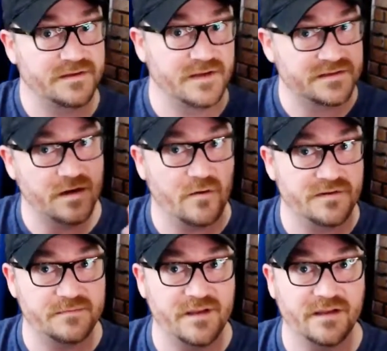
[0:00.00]
doesn't
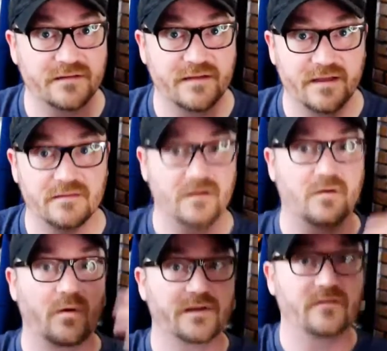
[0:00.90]
always mean that they're
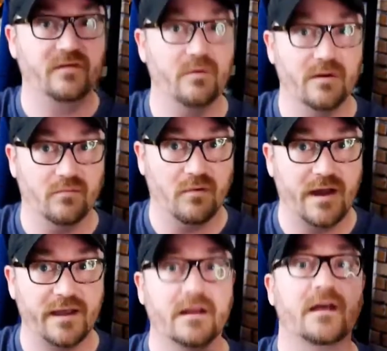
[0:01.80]
going to do it
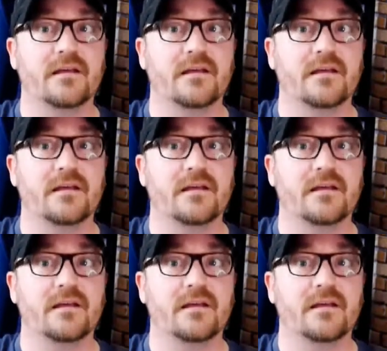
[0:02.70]
right